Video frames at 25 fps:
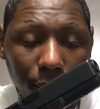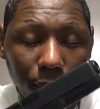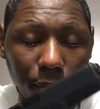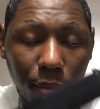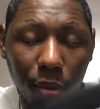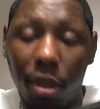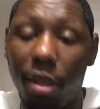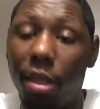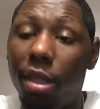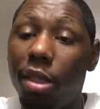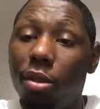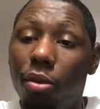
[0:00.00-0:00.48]

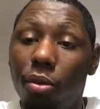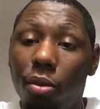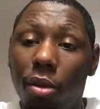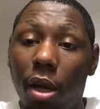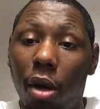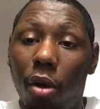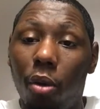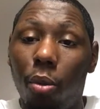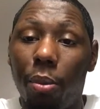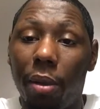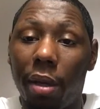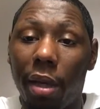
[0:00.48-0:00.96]
Please do
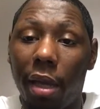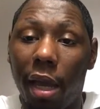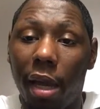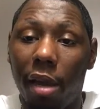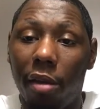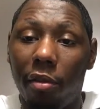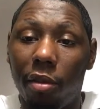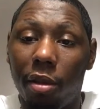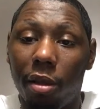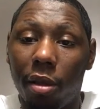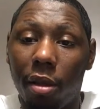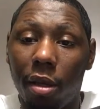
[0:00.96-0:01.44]
not open carry.
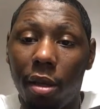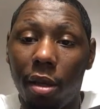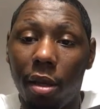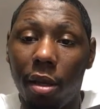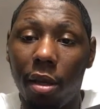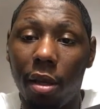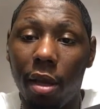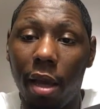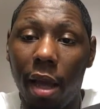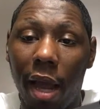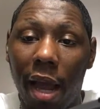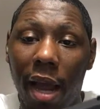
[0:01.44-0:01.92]

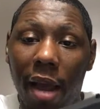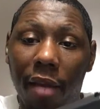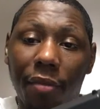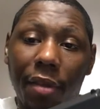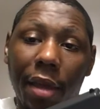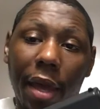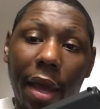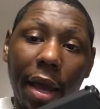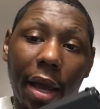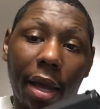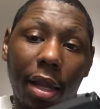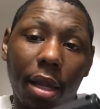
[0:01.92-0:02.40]
Have
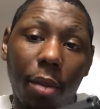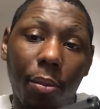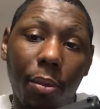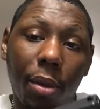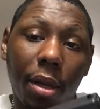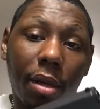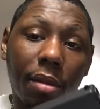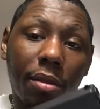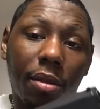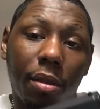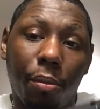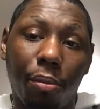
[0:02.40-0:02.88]
the
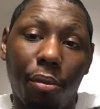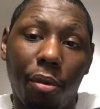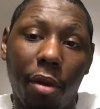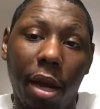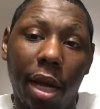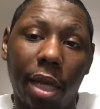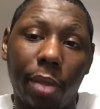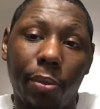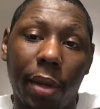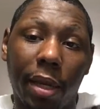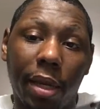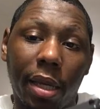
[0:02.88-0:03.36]
element of
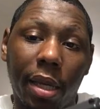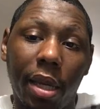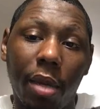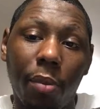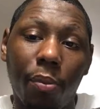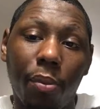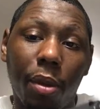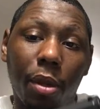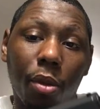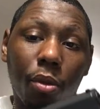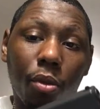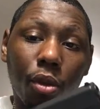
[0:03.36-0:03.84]
surprise by
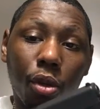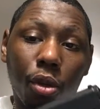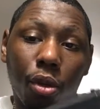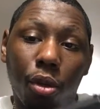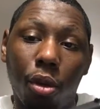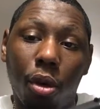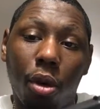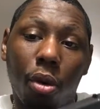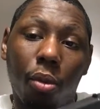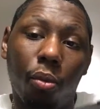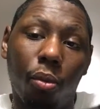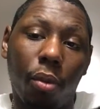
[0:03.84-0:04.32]
keeping
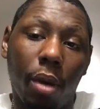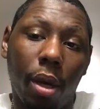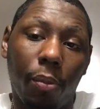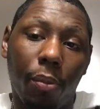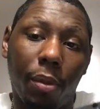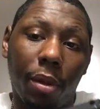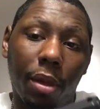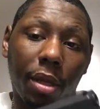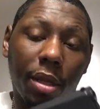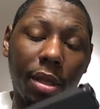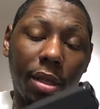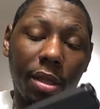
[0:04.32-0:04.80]
your
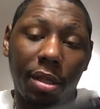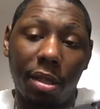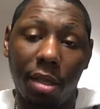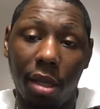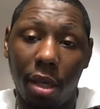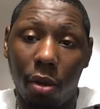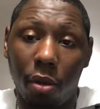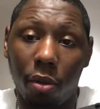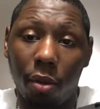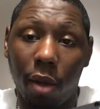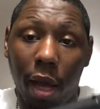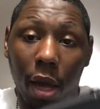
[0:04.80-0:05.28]
weapon
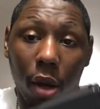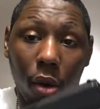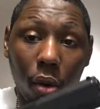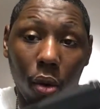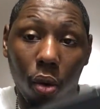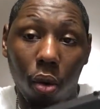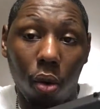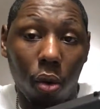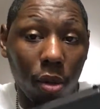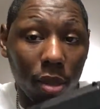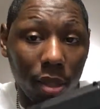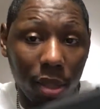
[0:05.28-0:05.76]
concealed at
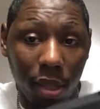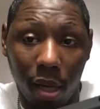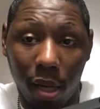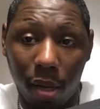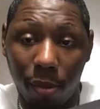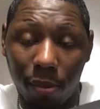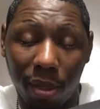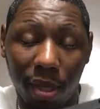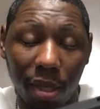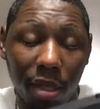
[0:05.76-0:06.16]
all times.